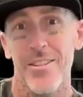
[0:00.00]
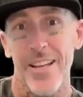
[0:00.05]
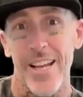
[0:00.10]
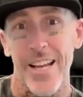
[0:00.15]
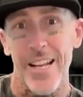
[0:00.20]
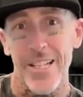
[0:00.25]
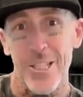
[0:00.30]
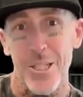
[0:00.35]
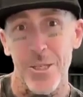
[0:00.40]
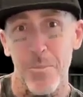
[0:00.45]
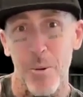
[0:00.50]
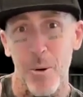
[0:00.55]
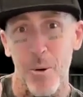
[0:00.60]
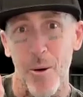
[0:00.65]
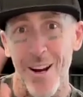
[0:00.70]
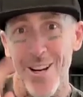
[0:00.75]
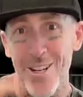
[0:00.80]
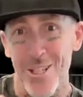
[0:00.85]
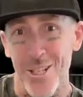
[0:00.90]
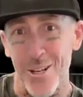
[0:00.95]

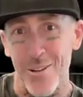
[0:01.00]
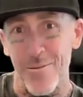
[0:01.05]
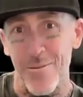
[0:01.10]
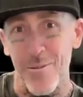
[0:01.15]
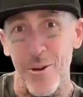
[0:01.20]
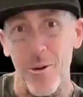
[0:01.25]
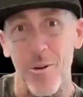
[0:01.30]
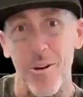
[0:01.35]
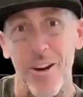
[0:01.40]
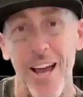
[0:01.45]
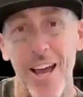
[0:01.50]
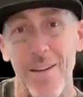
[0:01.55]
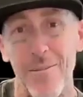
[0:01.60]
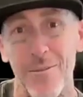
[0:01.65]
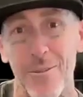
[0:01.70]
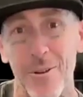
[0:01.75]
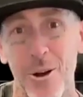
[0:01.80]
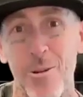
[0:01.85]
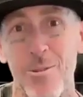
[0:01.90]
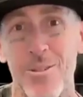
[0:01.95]
inspiration for your
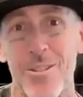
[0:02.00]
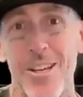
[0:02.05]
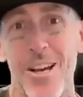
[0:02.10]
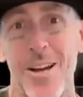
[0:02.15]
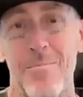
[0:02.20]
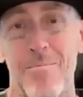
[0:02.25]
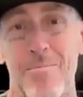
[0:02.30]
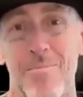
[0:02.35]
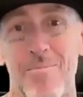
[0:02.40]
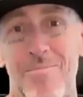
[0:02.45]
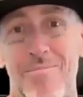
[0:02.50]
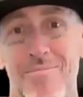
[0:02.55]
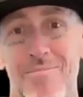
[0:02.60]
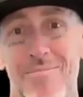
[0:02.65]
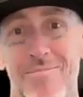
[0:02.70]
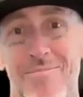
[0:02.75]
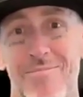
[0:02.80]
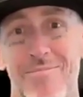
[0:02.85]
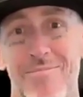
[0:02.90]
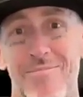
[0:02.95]
life goes up.
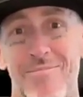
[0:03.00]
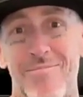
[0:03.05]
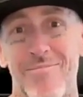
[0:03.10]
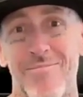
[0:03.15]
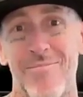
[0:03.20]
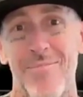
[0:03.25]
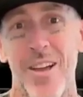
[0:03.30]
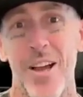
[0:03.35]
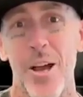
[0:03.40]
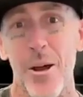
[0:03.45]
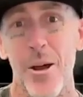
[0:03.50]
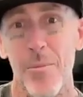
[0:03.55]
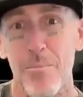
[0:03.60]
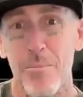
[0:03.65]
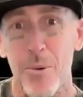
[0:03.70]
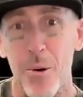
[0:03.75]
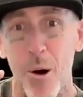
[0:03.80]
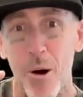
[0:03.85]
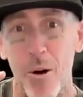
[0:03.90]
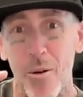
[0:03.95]

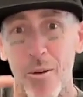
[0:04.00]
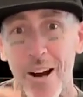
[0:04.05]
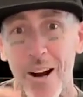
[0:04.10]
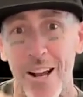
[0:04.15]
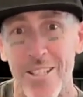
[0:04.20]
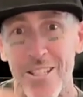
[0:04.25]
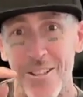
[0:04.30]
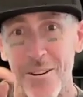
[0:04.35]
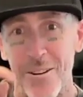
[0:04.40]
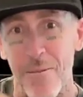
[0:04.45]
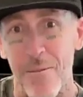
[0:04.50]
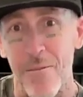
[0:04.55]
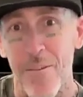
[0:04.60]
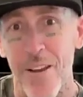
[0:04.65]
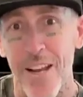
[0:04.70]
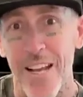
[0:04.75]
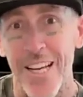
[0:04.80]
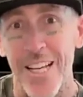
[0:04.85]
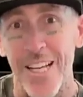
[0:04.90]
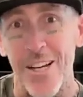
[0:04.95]
Progress and
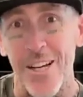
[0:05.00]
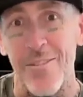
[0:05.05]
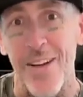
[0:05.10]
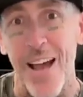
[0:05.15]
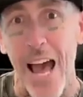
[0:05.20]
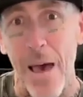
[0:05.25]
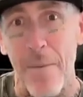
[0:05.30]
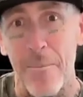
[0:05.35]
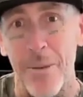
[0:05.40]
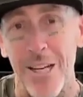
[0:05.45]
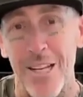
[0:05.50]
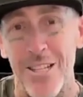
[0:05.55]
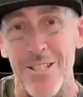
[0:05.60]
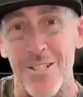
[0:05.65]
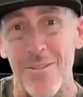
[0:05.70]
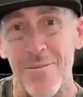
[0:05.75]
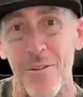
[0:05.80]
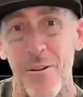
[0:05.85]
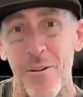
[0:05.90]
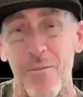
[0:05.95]
feeling of
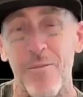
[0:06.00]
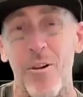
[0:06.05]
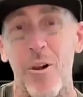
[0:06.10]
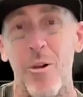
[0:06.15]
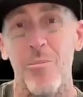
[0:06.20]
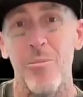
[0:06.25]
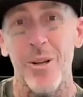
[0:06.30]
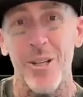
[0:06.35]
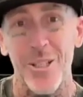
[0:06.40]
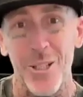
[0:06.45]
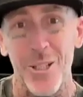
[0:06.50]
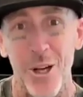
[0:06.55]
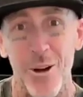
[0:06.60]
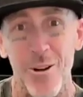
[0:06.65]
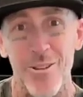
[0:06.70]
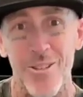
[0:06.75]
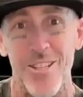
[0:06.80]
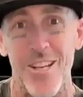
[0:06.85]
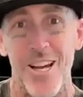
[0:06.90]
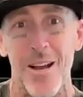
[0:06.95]
happiness and fulfillment
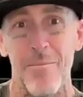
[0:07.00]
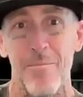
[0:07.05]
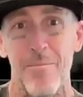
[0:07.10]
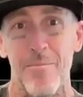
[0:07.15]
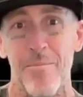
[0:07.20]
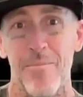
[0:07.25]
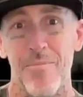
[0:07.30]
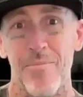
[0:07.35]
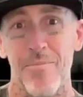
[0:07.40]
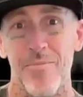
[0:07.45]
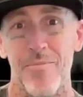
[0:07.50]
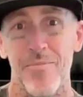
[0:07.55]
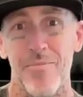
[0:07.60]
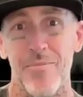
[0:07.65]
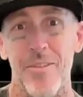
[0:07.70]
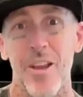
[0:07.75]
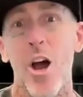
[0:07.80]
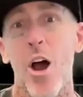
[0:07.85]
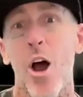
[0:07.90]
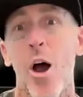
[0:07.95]
goes up.
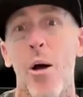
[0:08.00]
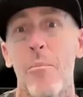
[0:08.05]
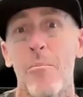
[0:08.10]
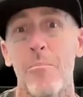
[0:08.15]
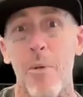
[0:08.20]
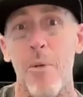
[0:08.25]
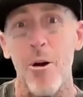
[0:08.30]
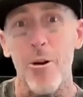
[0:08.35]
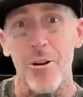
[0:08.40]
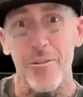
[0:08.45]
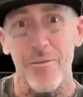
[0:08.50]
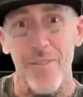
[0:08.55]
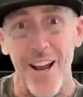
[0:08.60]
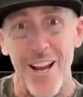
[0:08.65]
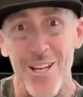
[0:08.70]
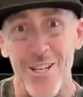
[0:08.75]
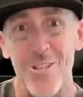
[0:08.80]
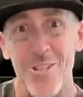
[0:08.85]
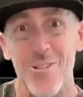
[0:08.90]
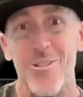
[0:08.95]

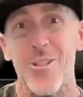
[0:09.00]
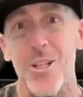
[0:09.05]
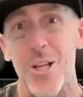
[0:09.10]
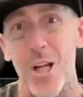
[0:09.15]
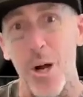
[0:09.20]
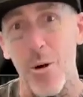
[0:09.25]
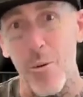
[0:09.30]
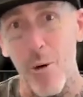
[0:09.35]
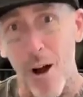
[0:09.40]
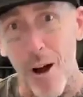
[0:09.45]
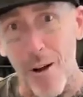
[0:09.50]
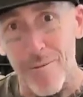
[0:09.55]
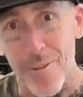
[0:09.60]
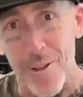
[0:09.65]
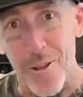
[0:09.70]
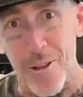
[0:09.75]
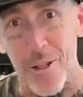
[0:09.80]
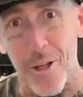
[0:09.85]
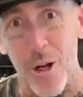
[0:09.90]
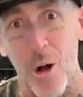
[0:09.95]
Motivation to go
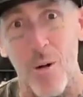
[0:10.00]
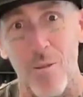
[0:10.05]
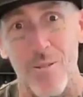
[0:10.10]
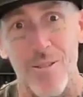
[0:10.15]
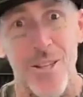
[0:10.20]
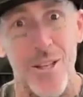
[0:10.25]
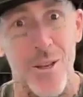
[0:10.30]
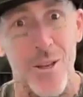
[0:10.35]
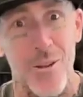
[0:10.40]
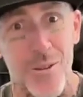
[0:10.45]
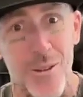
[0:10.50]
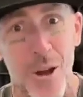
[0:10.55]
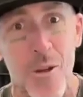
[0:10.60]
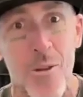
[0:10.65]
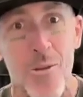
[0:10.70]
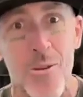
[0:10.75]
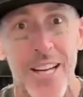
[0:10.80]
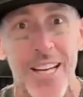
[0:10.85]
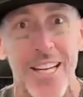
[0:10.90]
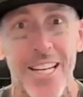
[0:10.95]
after the goals that you know
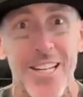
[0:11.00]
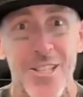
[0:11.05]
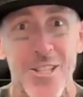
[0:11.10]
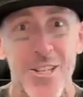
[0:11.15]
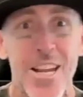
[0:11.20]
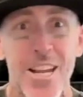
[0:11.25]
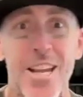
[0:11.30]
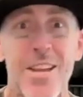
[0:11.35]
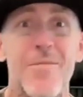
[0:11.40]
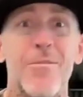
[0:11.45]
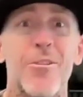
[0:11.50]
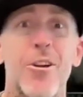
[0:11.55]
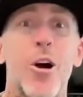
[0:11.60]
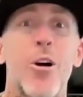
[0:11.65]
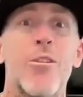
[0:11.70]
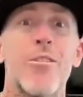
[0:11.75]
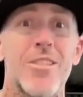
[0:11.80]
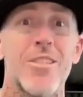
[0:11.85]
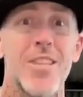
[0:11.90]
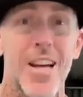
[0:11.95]
you can achieve
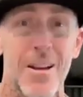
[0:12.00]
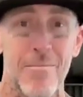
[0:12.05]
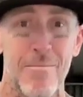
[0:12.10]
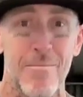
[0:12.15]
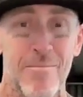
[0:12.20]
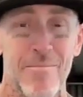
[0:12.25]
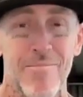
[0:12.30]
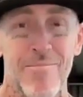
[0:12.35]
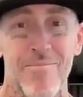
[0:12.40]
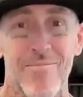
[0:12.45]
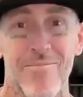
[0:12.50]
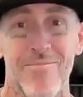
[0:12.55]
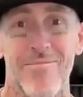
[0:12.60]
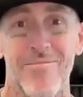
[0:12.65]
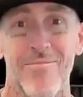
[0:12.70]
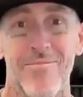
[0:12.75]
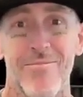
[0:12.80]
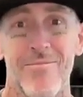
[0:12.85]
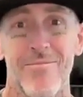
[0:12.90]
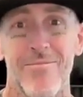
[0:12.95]
goes up.
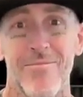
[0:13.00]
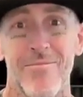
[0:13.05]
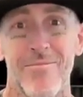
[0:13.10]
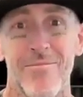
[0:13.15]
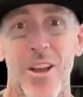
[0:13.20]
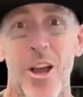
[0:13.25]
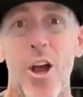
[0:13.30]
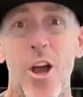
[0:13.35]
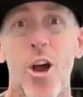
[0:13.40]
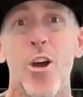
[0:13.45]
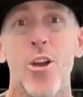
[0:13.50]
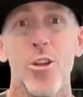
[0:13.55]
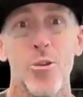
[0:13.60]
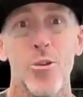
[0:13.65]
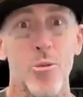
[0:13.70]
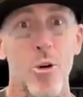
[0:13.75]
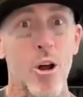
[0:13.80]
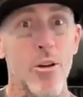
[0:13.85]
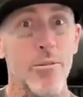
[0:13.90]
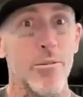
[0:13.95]

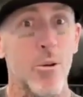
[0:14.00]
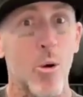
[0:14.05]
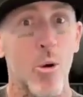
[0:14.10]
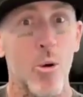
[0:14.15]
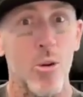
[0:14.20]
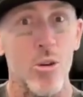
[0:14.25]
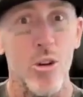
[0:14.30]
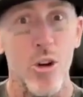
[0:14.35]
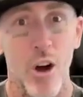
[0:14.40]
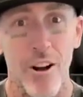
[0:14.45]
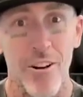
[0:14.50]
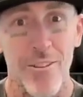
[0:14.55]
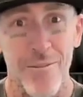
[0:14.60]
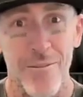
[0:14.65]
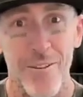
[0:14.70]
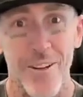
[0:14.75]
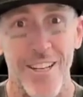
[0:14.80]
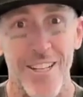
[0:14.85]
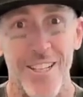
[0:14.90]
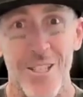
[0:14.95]
Your overall
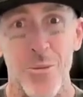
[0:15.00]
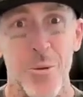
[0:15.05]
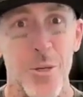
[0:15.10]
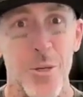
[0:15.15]
confidence,